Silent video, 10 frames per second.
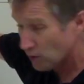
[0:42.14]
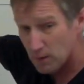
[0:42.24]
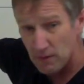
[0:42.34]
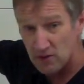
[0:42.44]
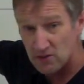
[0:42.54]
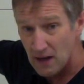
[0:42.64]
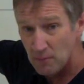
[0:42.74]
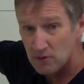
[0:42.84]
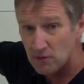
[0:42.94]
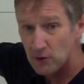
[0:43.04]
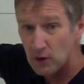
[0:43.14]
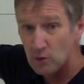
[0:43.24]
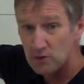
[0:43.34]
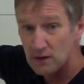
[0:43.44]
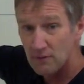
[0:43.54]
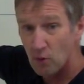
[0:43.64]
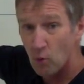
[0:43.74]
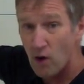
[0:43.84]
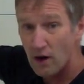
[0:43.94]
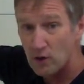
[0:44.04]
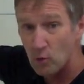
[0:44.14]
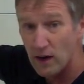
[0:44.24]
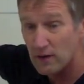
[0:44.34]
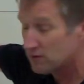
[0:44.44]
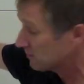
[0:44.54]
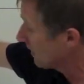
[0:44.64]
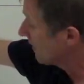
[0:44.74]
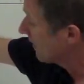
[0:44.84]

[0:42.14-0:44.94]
going to be the same as the frequency of the water waves